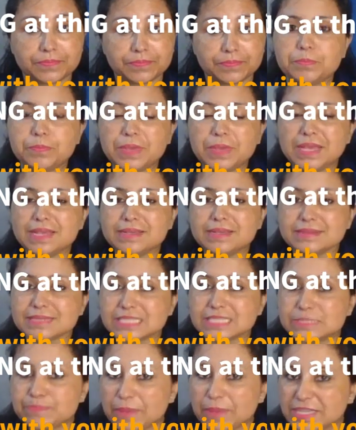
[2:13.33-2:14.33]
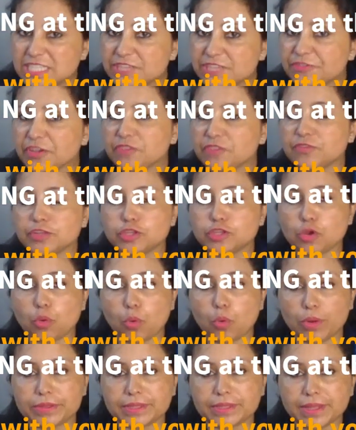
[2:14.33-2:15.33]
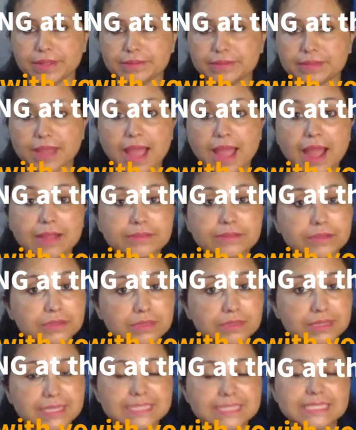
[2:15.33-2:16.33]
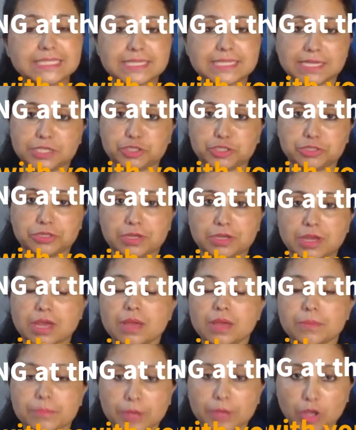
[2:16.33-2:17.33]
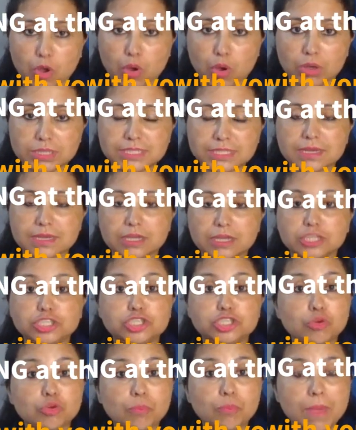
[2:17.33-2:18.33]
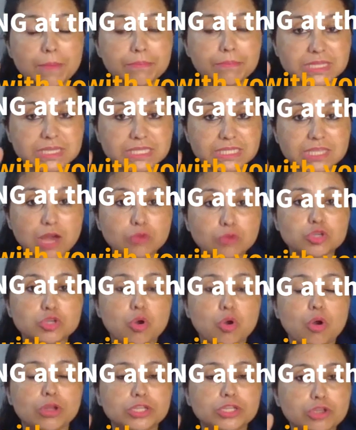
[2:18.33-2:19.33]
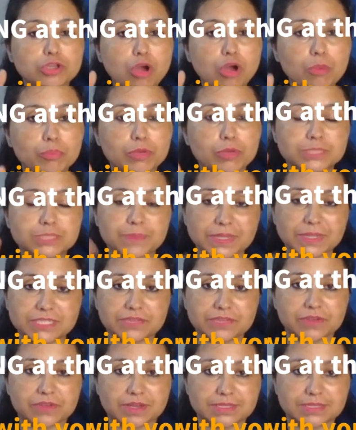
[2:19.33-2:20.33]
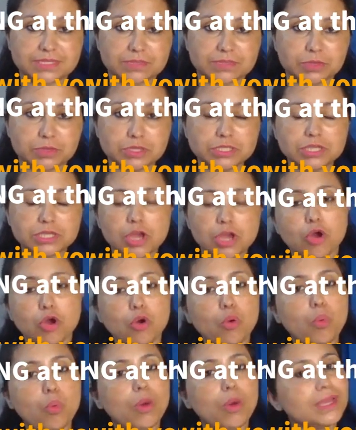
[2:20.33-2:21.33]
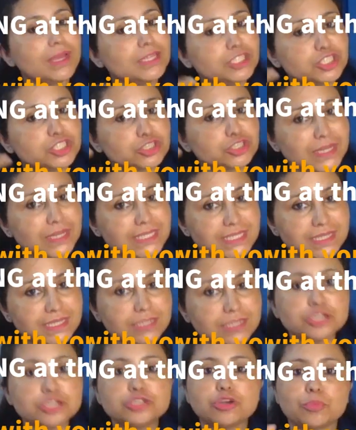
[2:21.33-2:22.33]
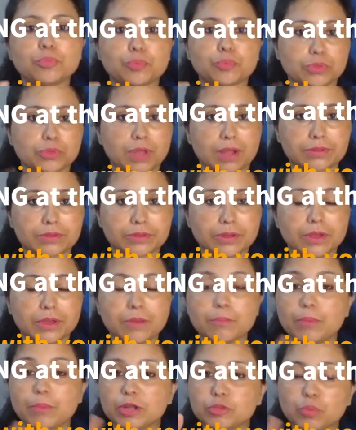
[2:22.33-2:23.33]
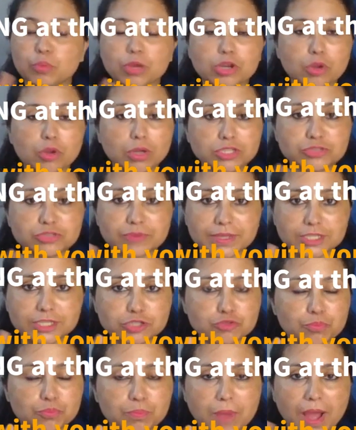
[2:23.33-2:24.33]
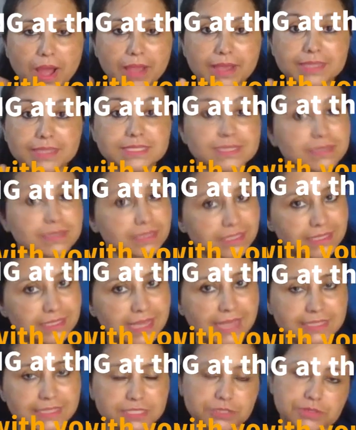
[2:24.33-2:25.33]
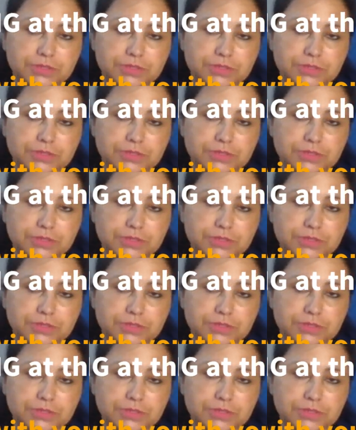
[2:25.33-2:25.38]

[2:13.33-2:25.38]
Be specific with your content at this stage, because you may miss out on your prospective customers who were interested in your product but were not ready to buy it yet.